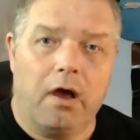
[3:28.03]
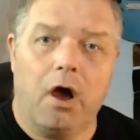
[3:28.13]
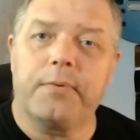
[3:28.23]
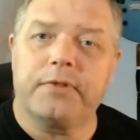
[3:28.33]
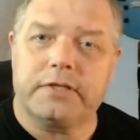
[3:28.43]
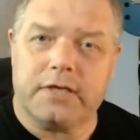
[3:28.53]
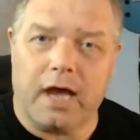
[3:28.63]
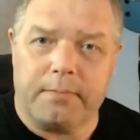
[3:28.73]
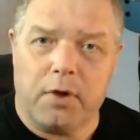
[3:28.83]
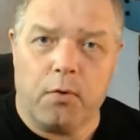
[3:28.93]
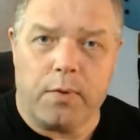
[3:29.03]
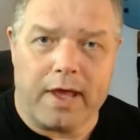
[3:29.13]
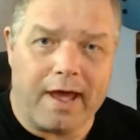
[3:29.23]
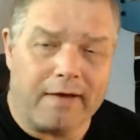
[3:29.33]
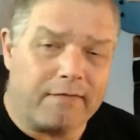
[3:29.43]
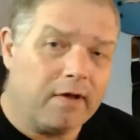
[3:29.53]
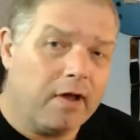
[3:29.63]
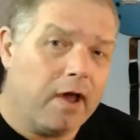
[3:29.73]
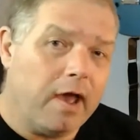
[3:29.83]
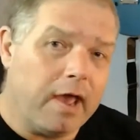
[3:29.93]
at the top, we have
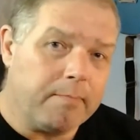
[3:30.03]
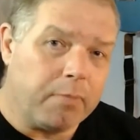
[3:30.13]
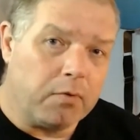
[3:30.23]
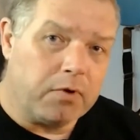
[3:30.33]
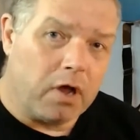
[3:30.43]
a bow nut